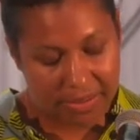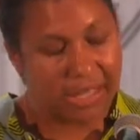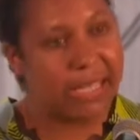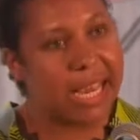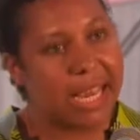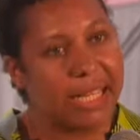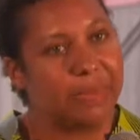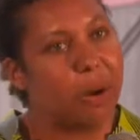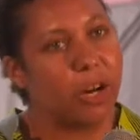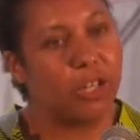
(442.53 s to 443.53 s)
the
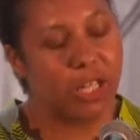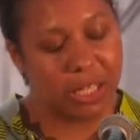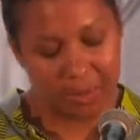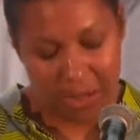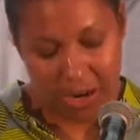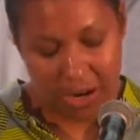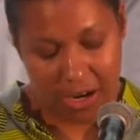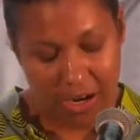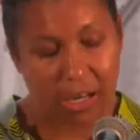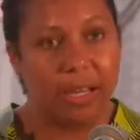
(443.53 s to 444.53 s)
day's margins
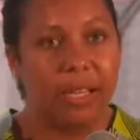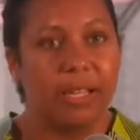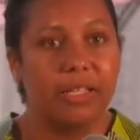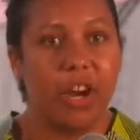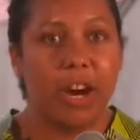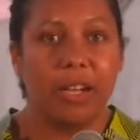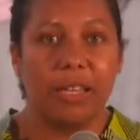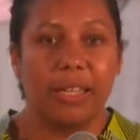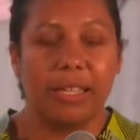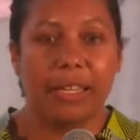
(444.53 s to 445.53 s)
blur,
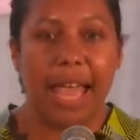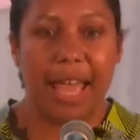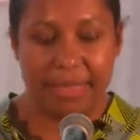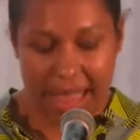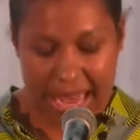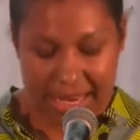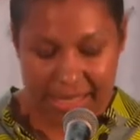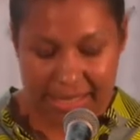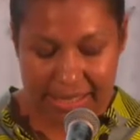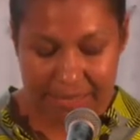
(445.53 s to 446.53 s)
dark and
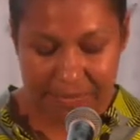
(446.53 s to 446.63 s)
light.